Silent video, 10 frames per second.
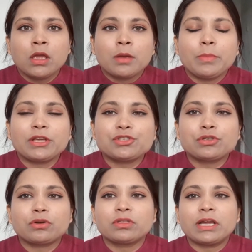make
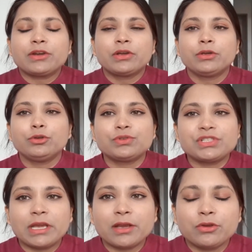sure that you
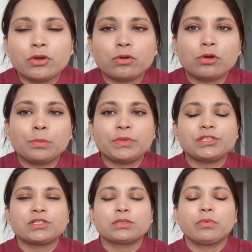check your all
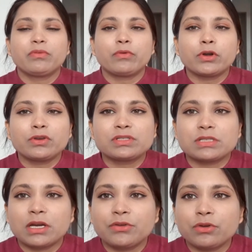patients before you
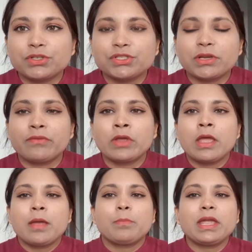start your shift.
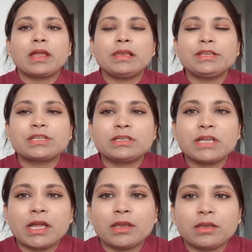Make a little
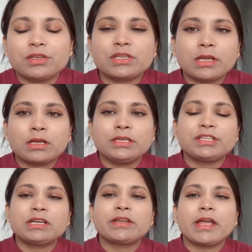diary, take a
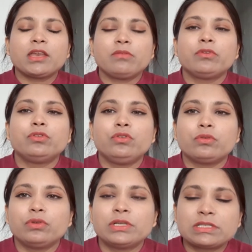little diary with
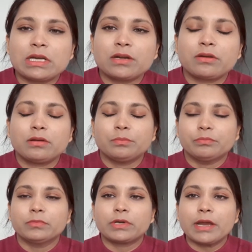you, start
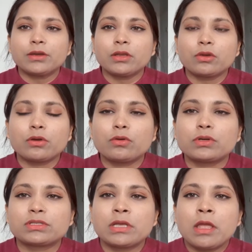writing your notes,